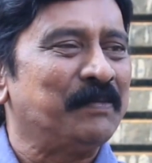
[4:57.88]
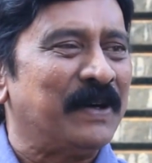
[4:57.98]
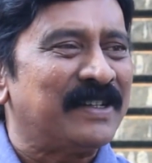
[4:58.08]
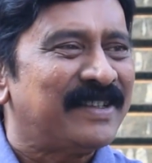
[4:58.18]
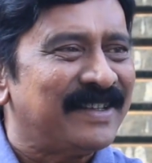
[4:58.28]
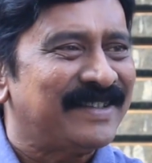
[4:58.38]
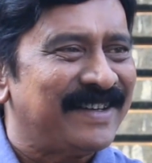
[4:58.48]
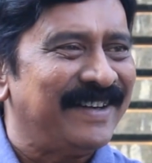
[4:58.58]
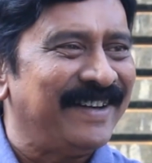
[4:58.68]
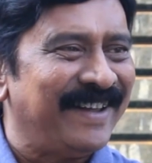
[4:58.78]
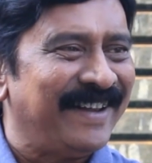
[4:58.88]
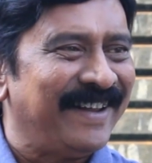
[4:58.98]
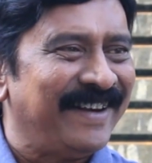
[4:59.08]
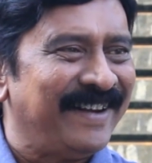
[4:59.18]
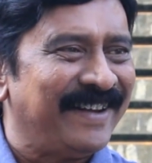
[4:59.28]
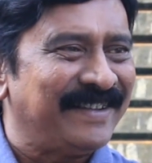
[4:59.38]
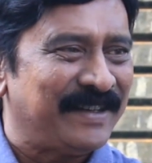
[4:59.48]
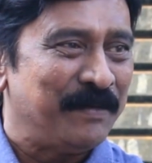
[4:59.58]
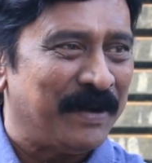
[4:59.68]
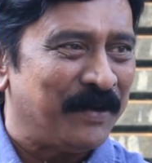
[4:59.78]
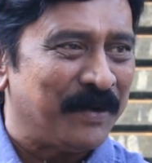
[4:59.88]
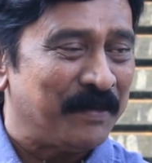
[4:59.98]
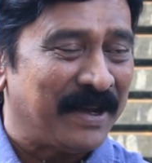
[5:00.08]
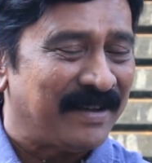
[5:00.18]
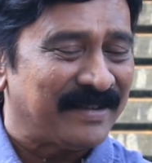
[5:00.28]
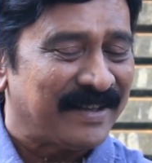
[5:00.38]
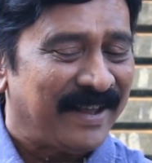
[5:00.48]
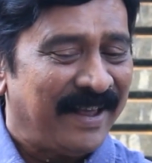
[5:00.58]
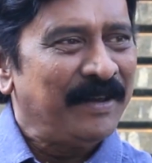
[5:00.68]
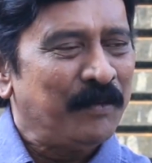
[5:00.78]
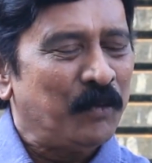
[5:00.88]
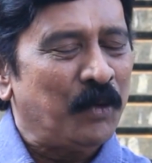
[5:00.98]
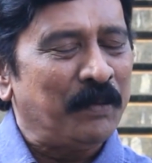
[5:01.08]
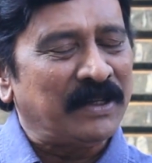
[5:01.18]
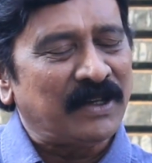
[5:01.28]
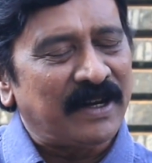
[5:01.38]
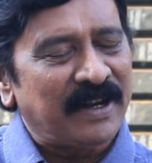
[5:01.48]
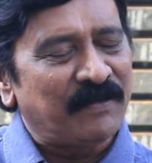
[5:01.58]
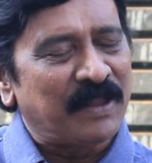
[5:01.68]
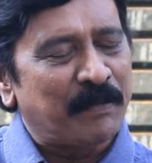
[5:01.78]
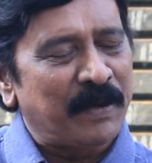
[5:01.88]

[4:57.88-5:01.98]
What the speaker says: persists in Indian cinema, because majority of the